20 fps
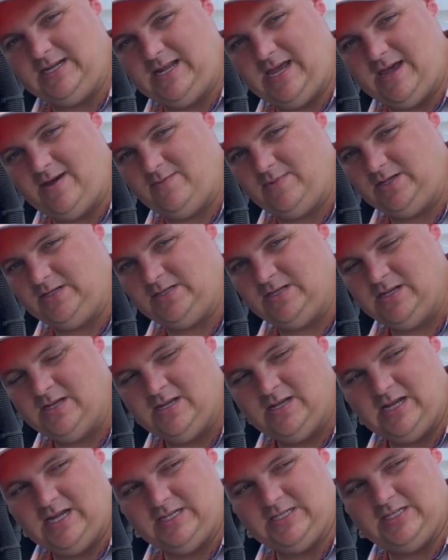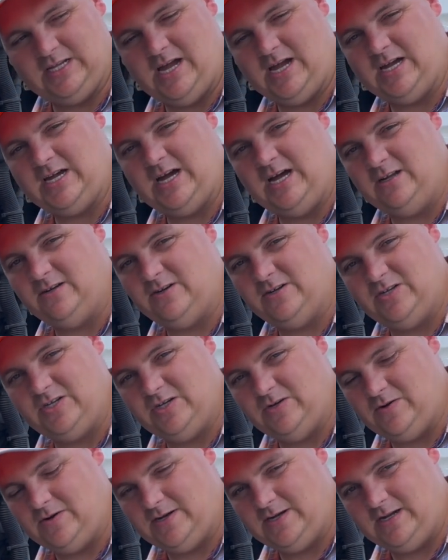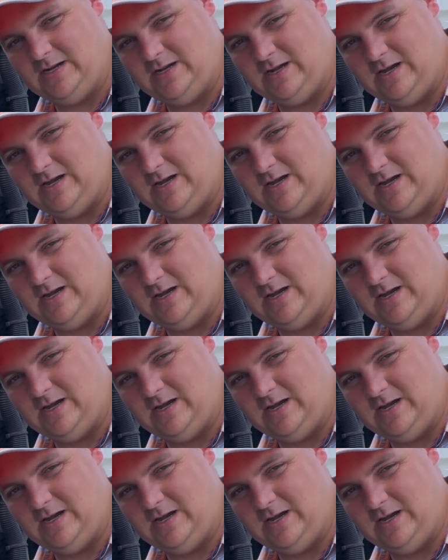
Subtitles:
damaged, it's not colored showing